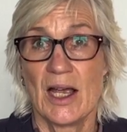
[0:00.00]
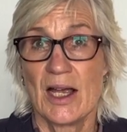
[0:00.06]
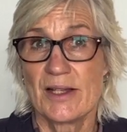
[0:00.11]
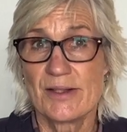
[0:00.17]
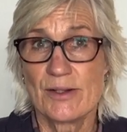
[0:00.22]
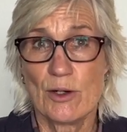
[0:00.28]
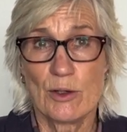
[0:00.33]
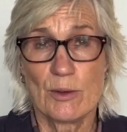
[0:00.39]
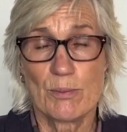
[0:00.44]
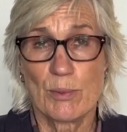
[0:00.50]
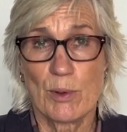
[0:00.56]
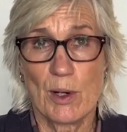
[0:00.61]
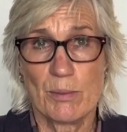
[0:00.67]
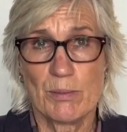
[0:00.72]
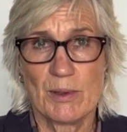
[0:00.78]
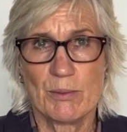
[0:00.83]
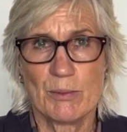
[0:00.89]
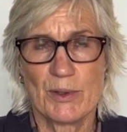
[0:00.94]
It's not a
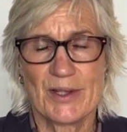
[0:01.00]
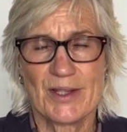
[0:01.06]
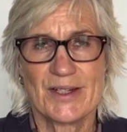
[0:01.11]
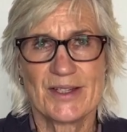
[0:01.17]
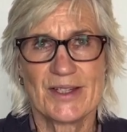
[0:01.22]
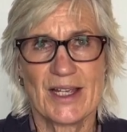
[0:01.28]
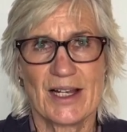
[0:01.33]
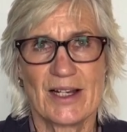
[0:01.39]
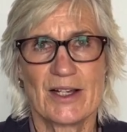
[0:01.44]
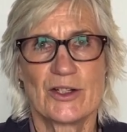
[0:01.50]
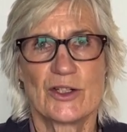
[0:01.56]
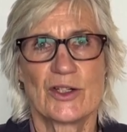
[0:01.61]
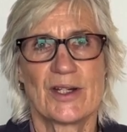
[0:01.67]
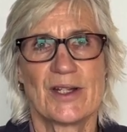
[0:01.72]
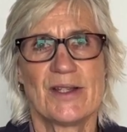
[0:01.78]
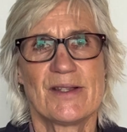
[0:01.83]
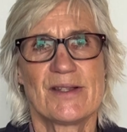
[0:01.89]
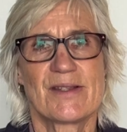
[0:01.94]
problem with
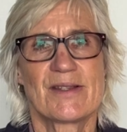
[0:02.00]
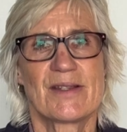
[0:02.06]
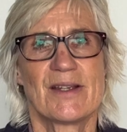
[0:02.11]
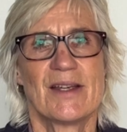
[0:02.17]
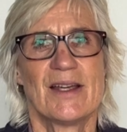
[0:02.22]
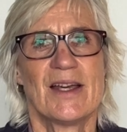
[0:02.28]
intelligence.